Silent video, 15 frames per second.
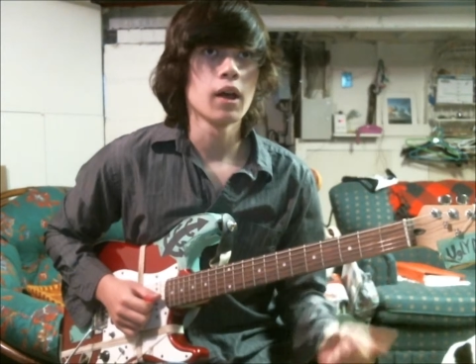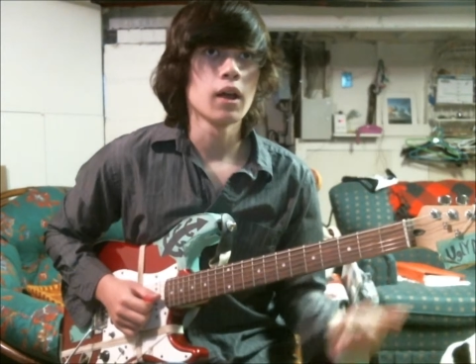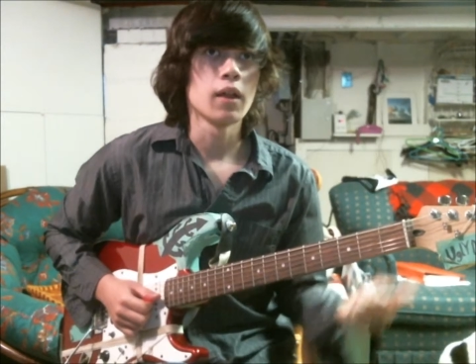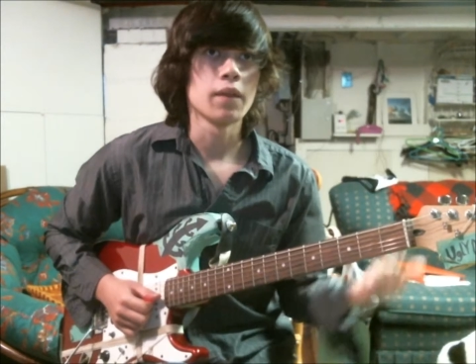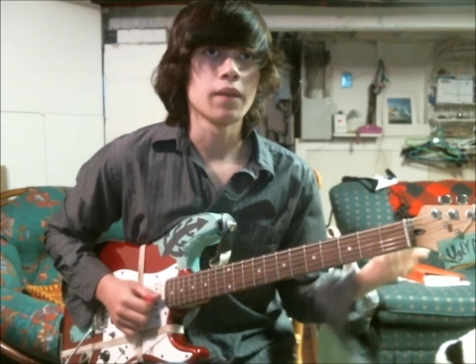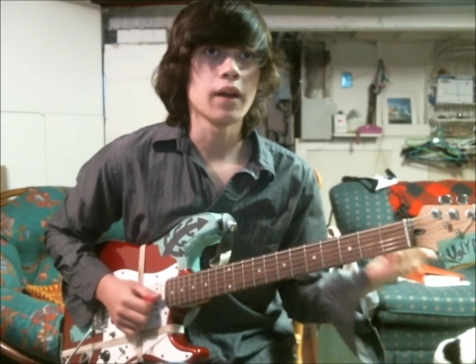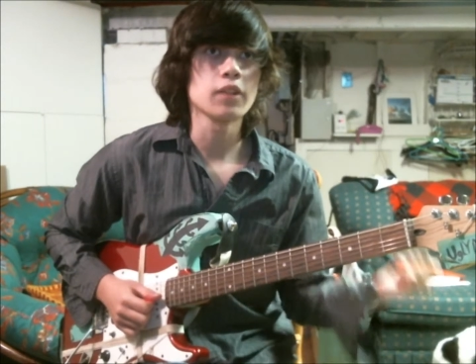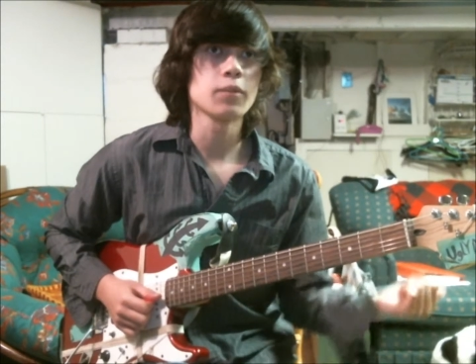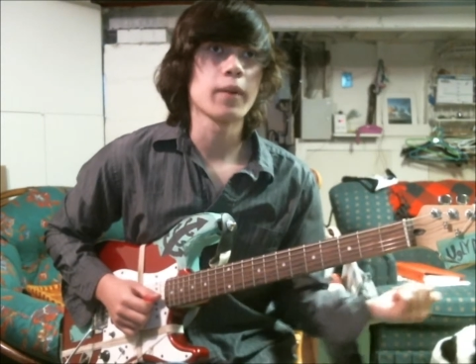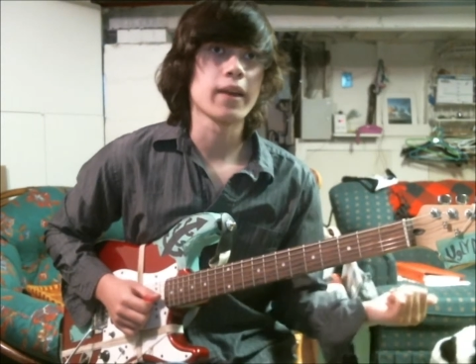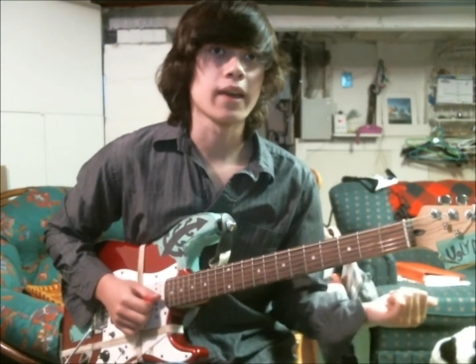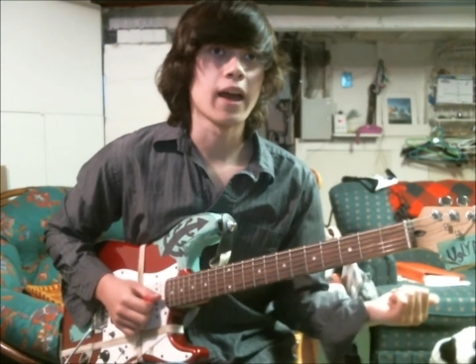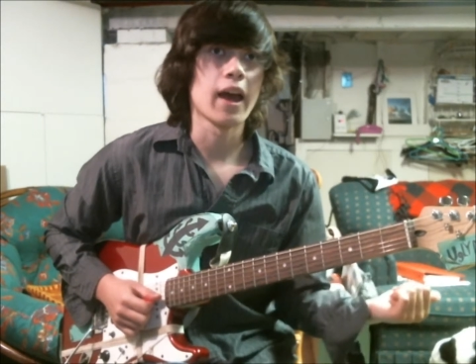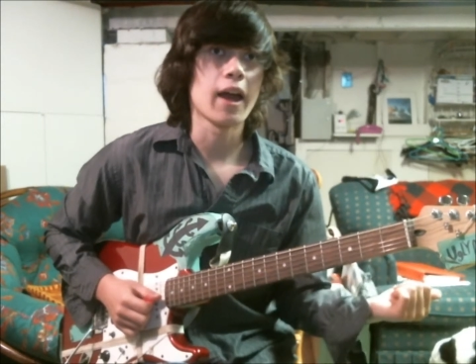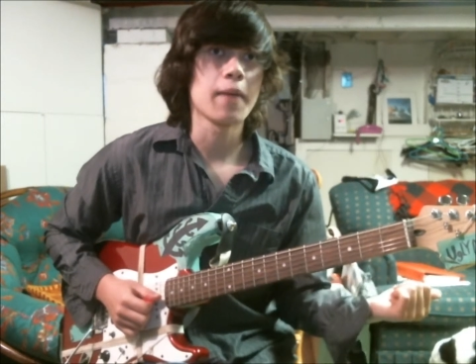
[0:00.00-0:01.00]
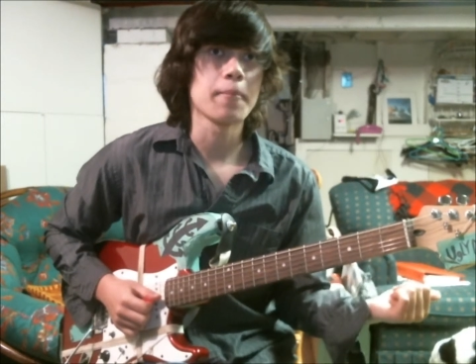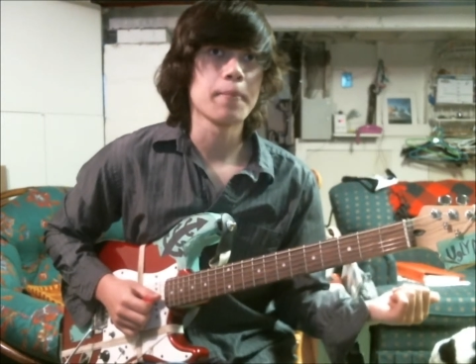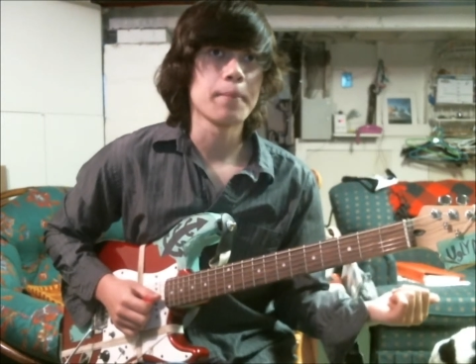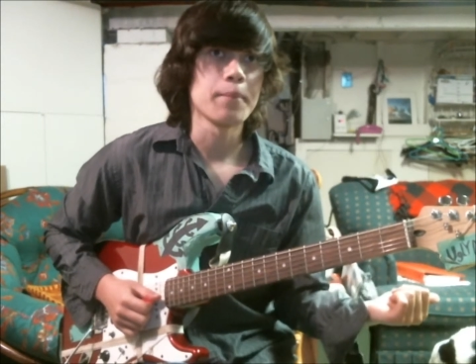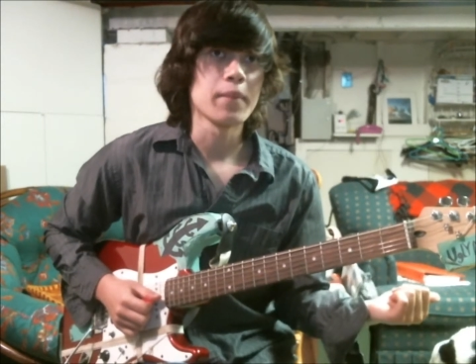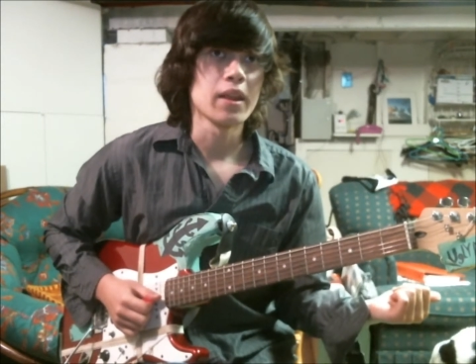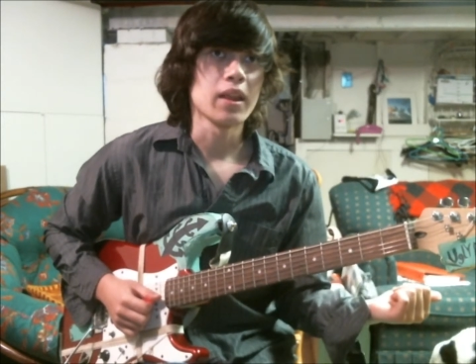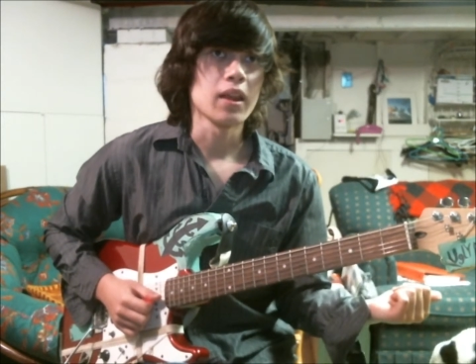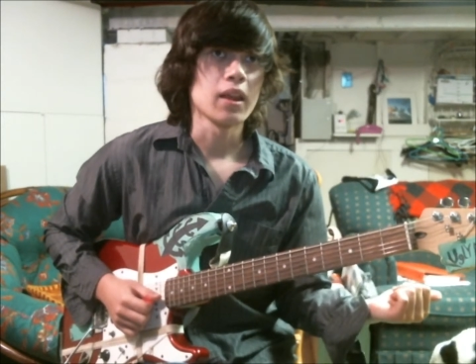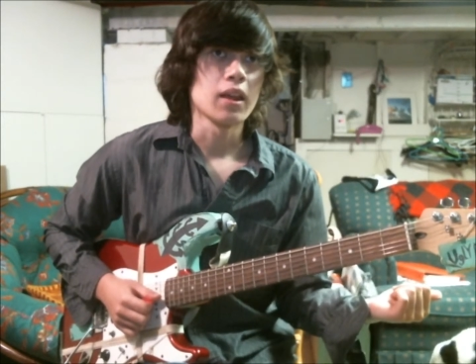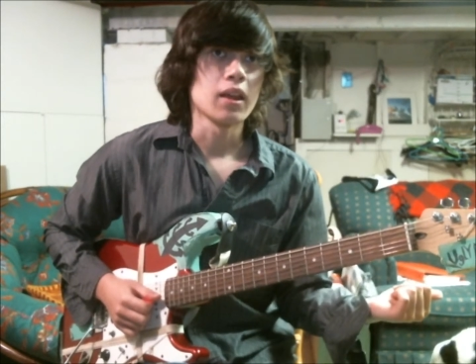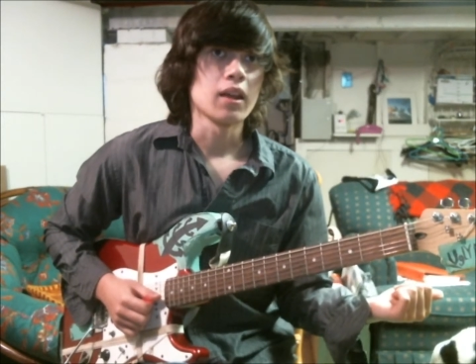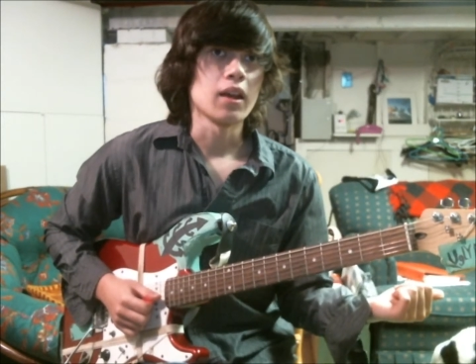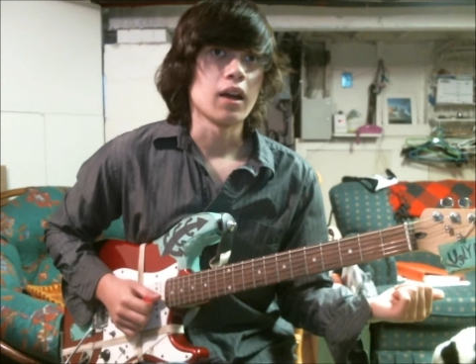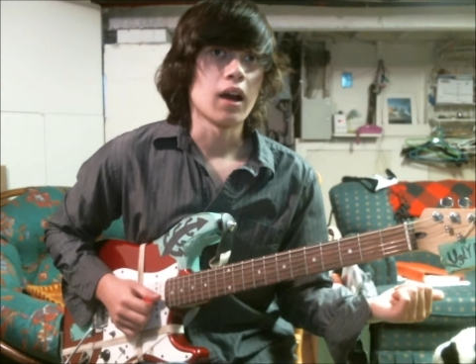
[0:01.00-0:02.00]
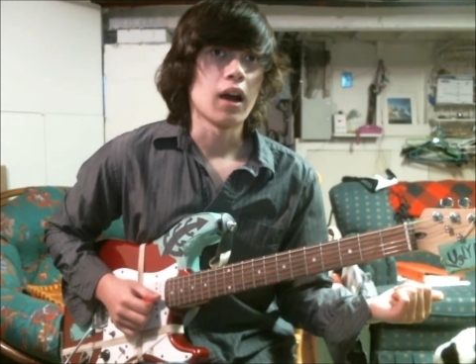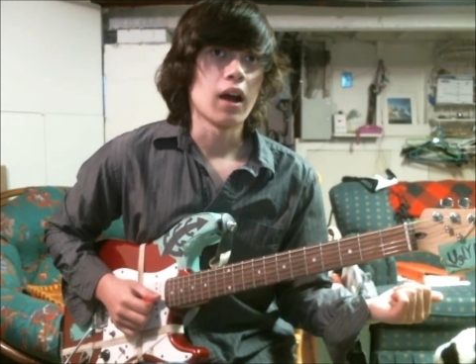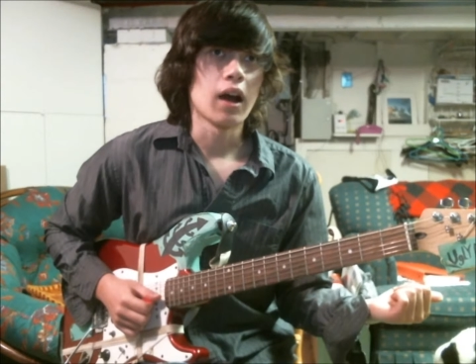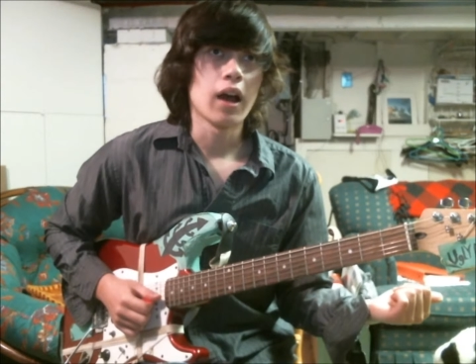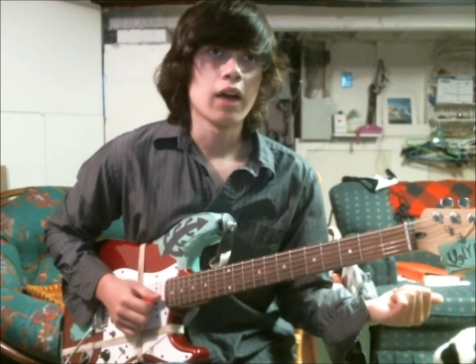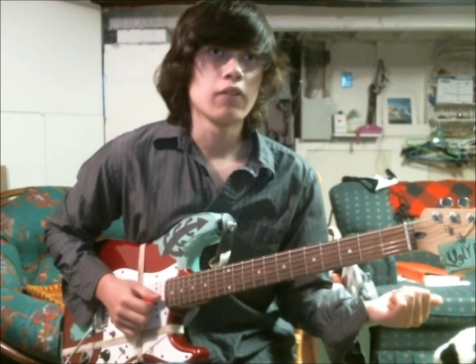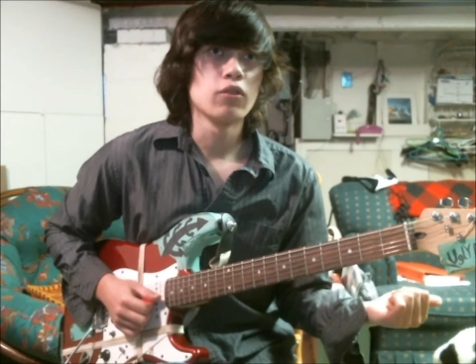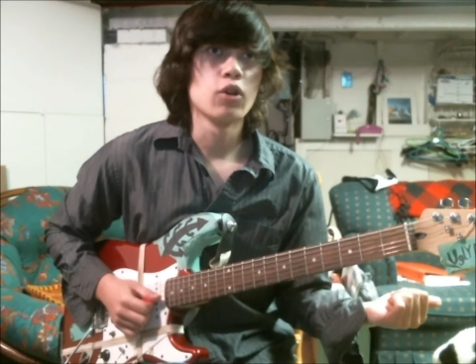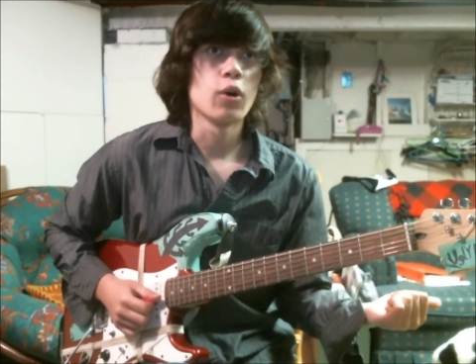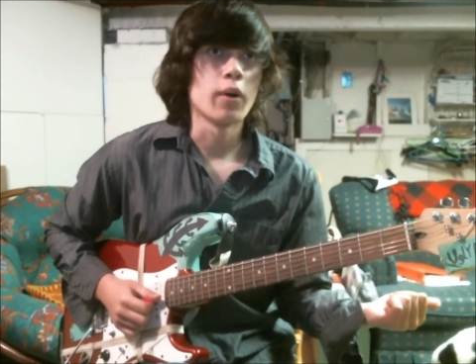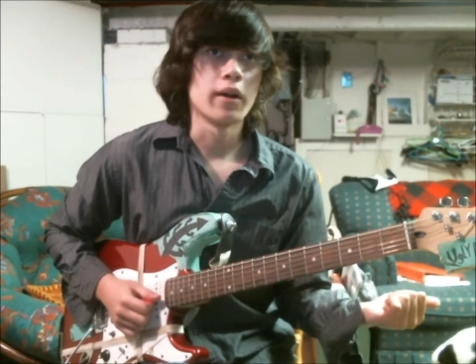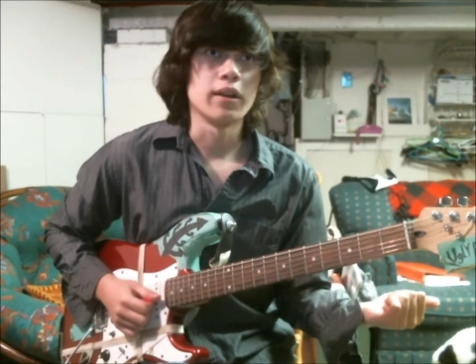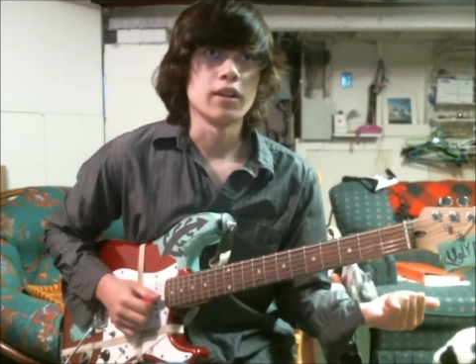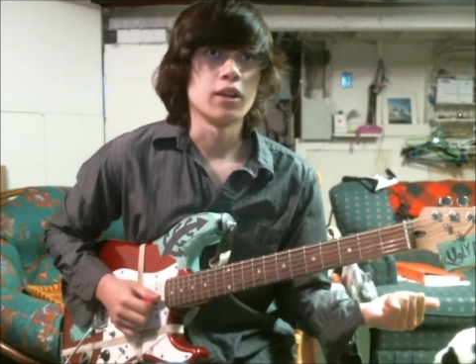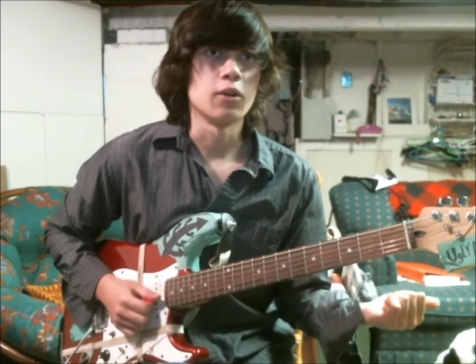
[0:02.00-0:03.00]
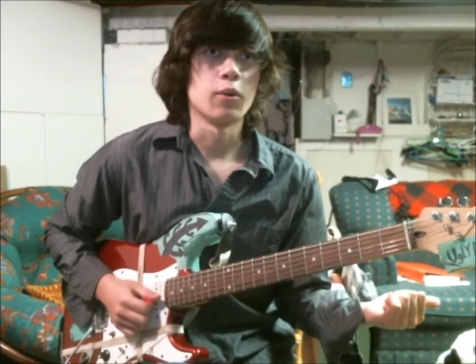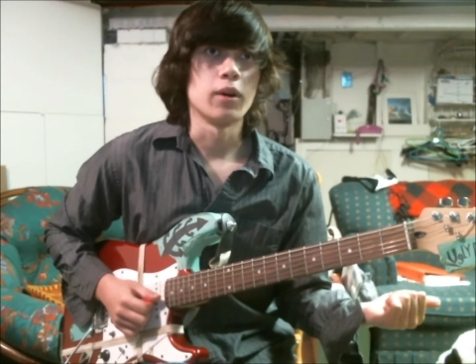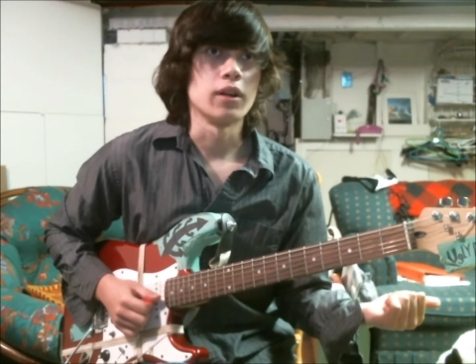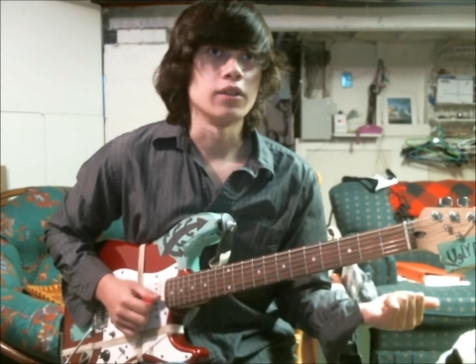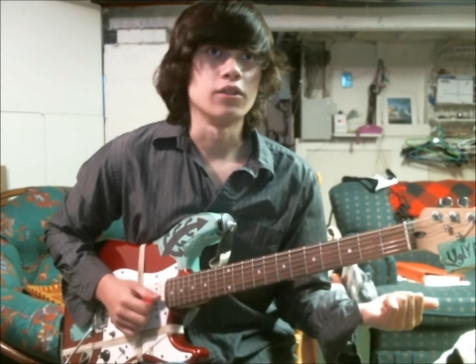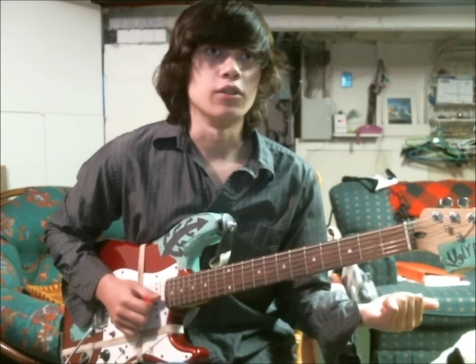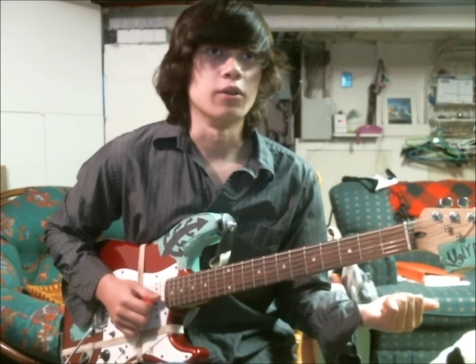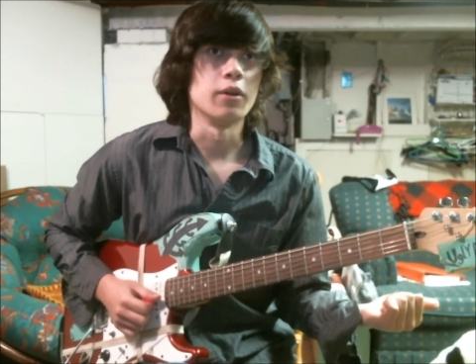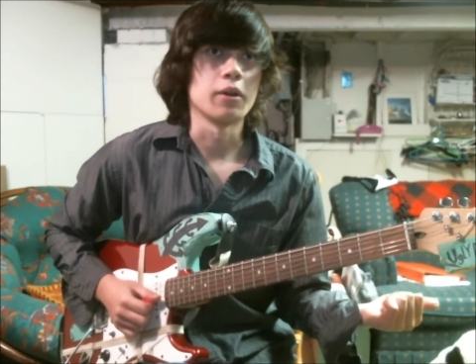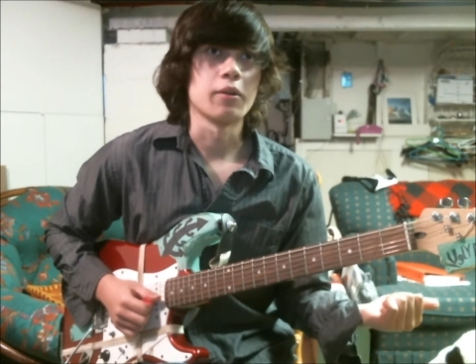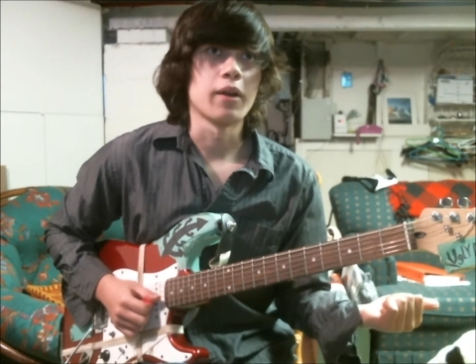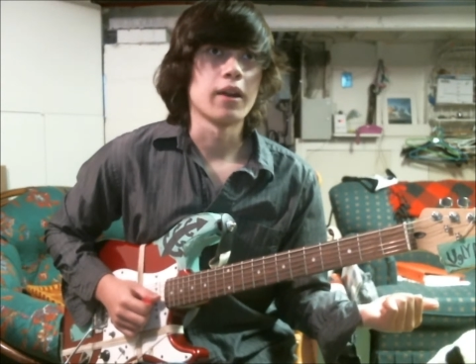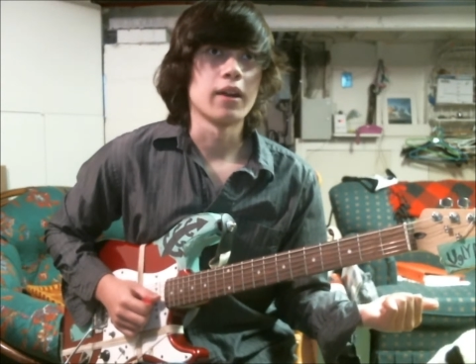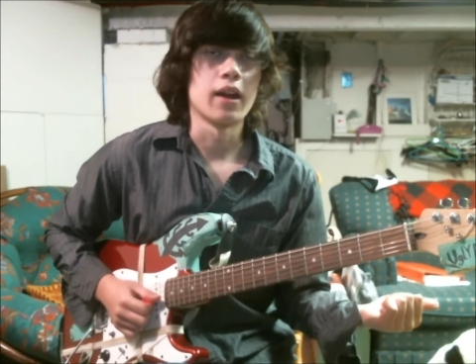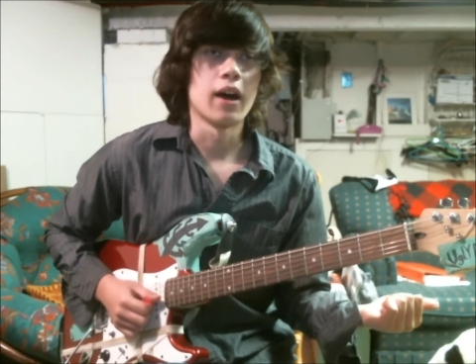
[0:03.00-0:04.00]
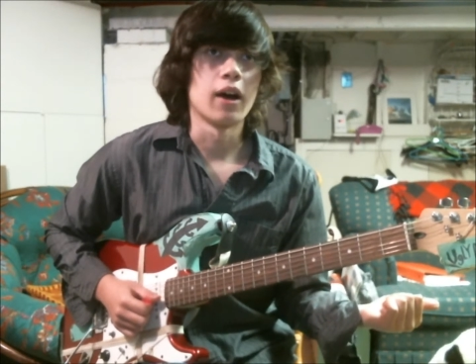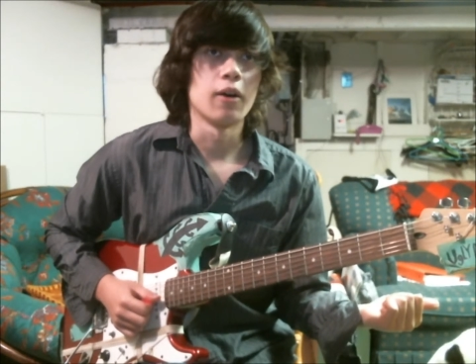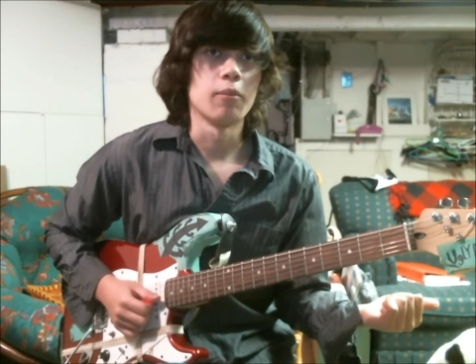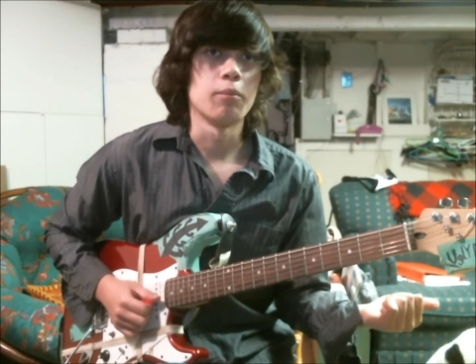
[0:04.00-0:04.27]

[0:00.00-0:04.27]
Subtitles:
That's my cat. I have no idea what he's doing right now,